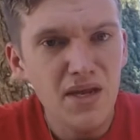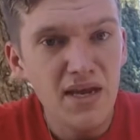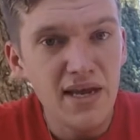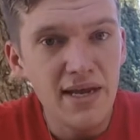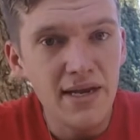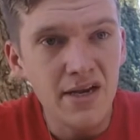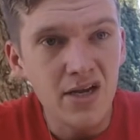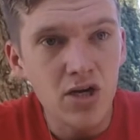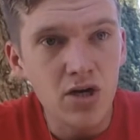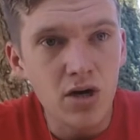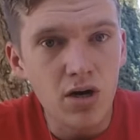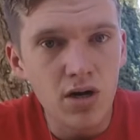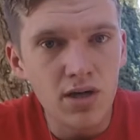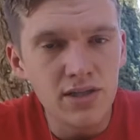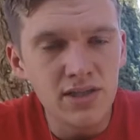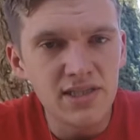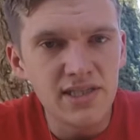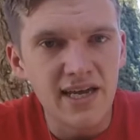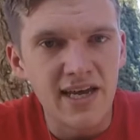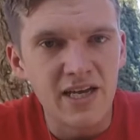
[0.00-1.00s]
in
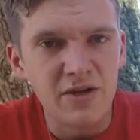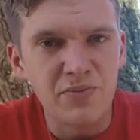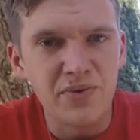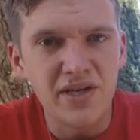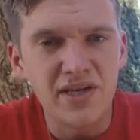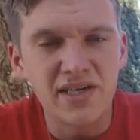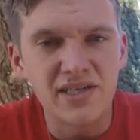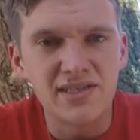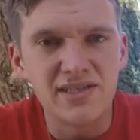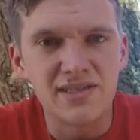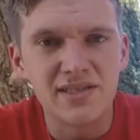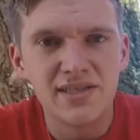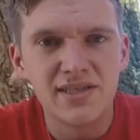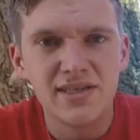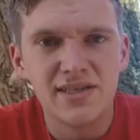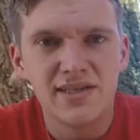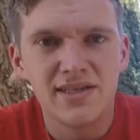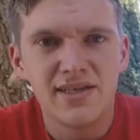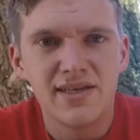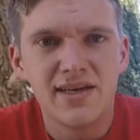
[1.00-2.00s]
content. Because
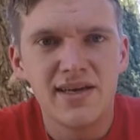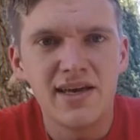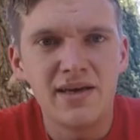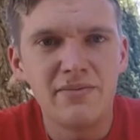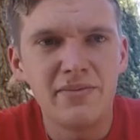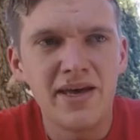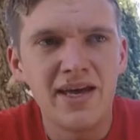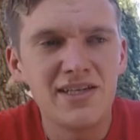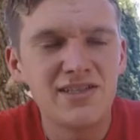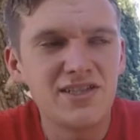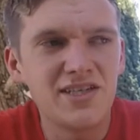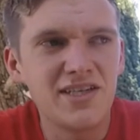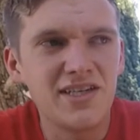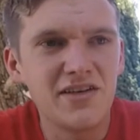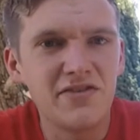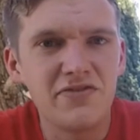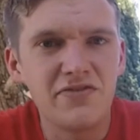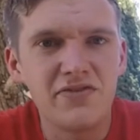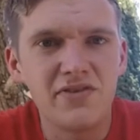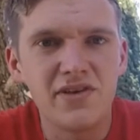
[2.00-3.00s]
imagine